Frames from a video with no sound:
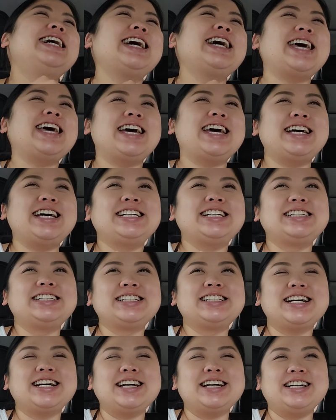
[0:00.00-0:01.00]

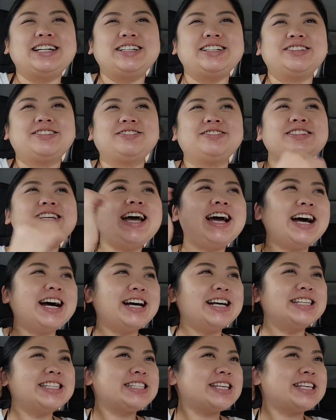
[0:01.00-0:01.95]
and um, yeah,